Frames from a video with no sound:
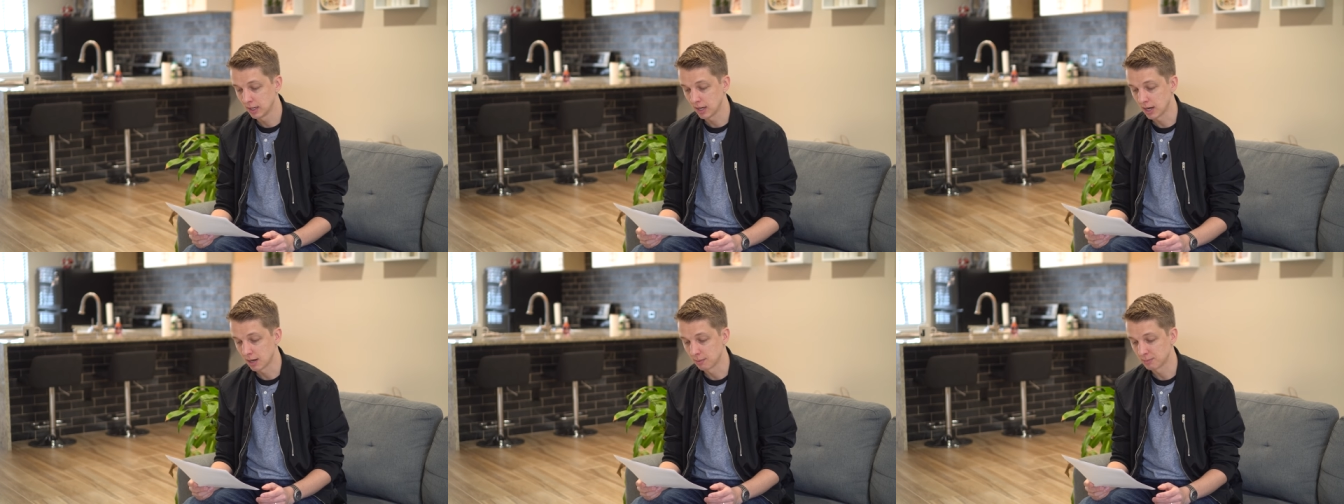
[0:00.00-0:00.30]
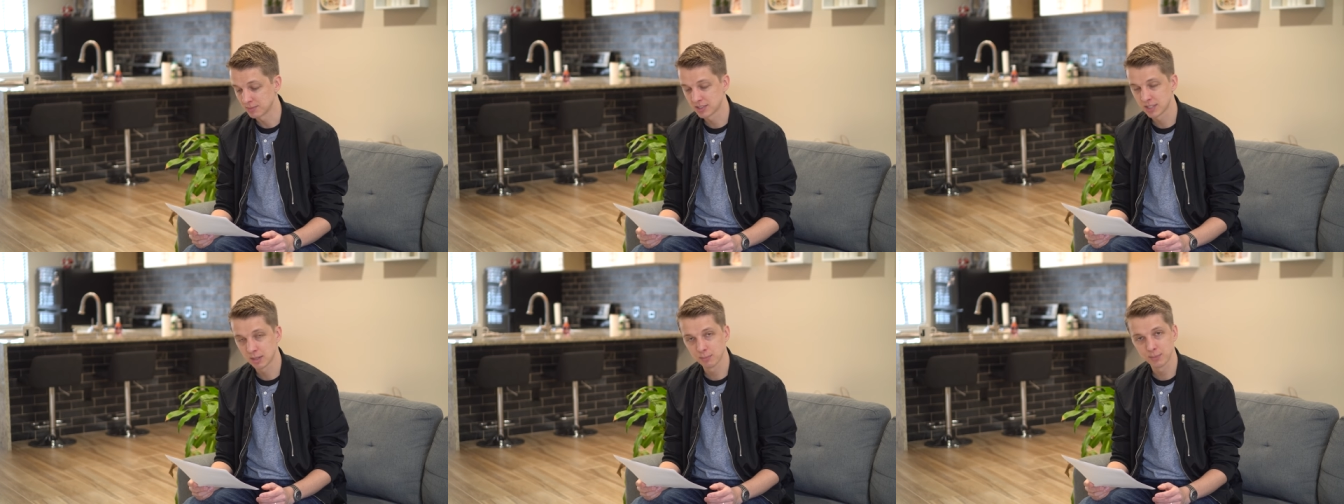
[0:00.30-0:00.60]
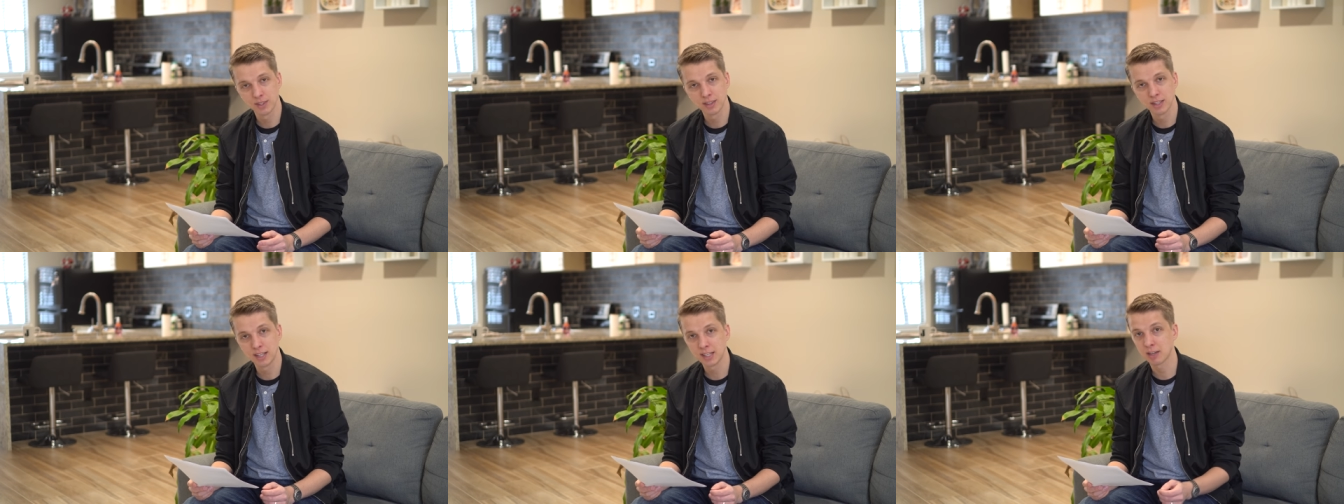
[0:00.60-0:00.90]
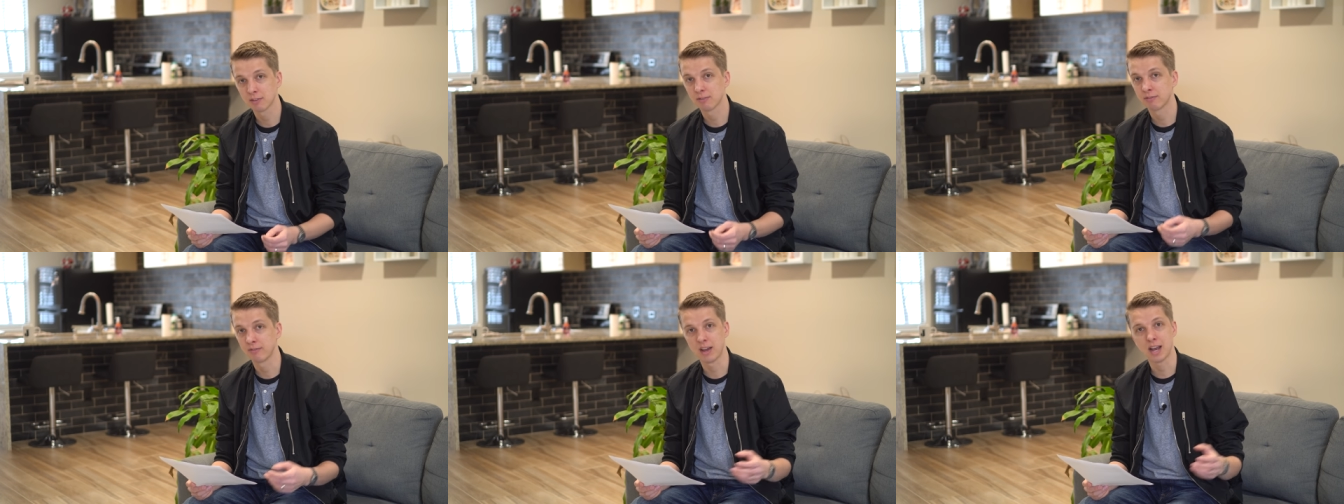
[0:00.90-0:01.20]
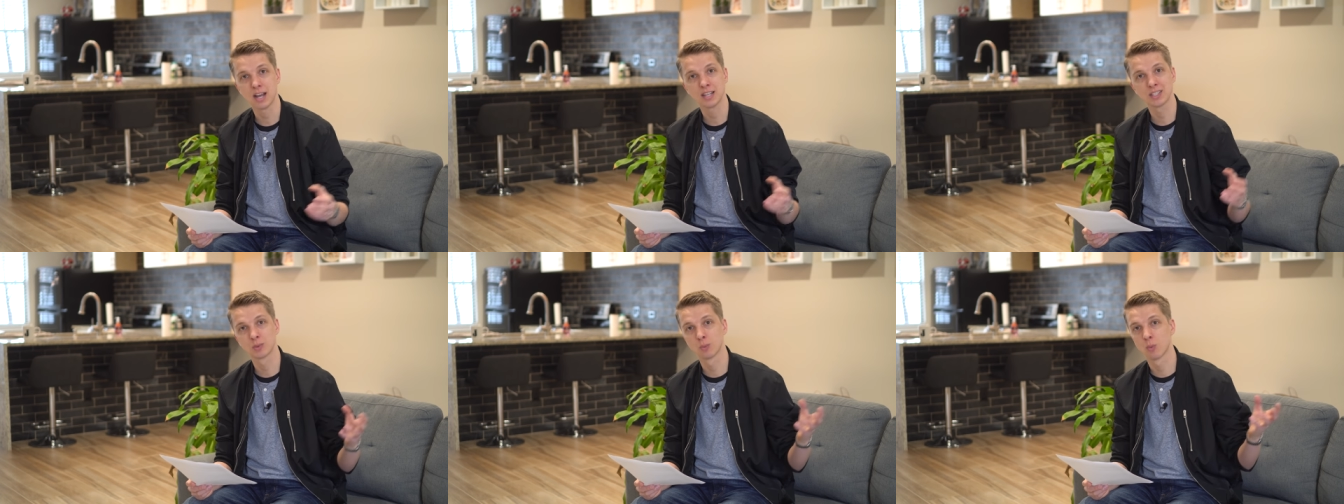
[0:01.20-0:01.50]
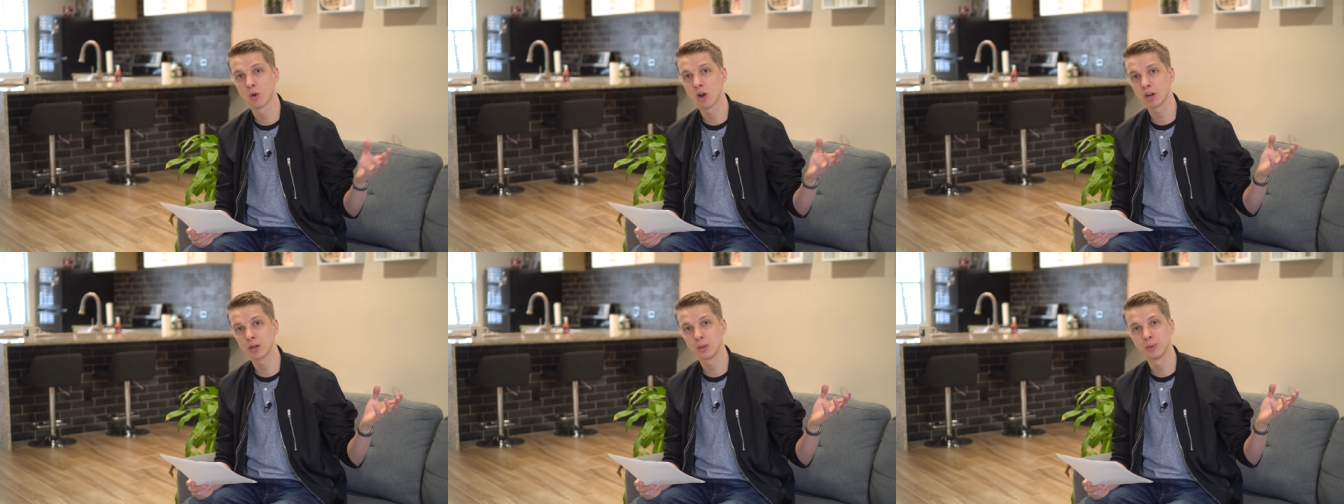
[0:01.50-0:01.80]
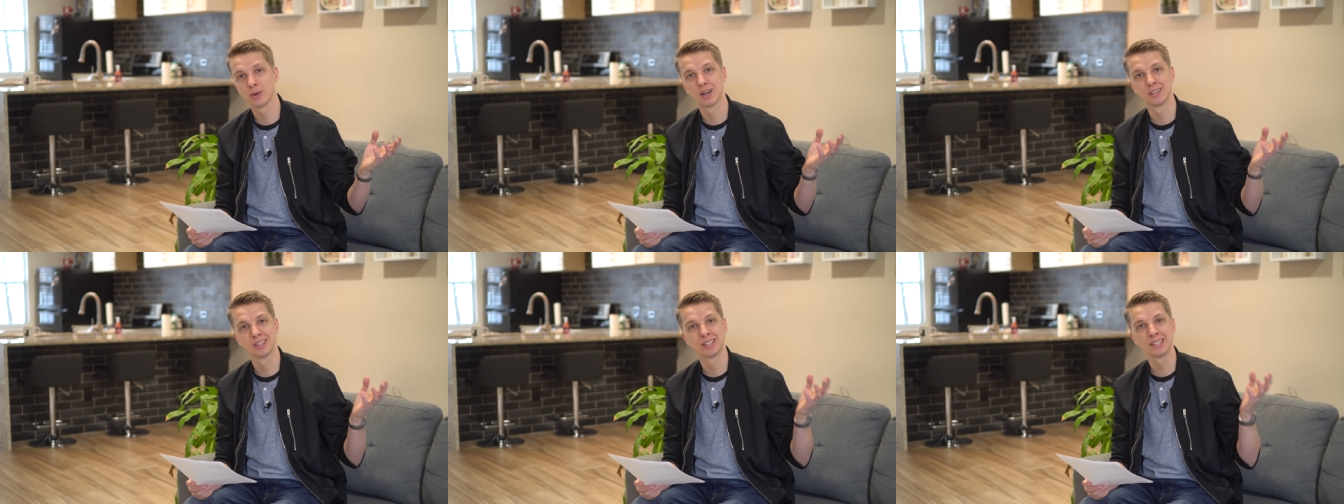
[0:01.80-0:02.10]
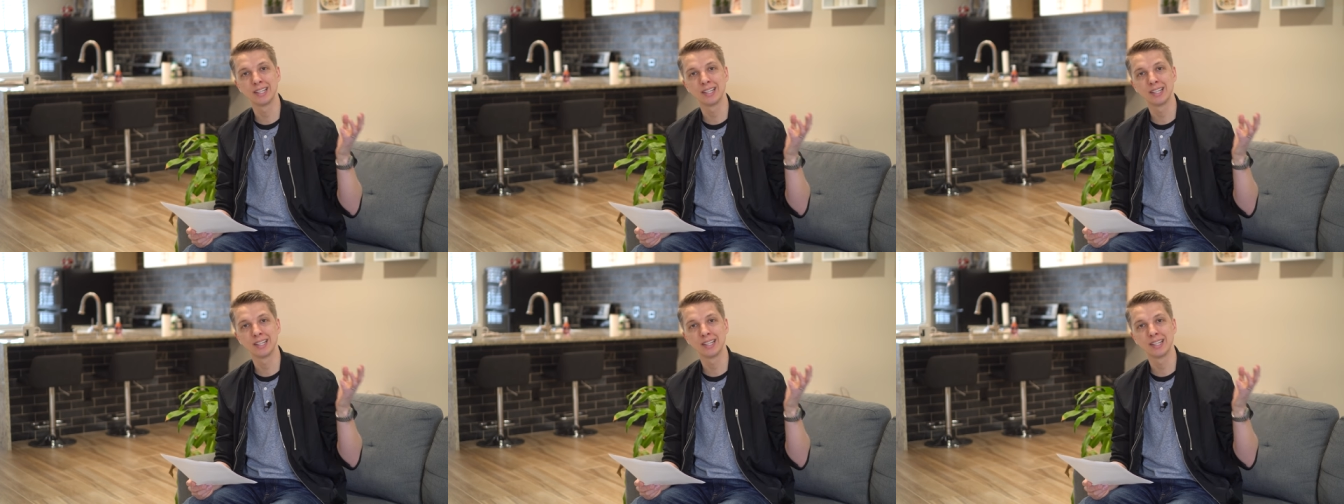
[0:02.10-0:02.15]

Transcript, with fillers: um, something like a fast walk around.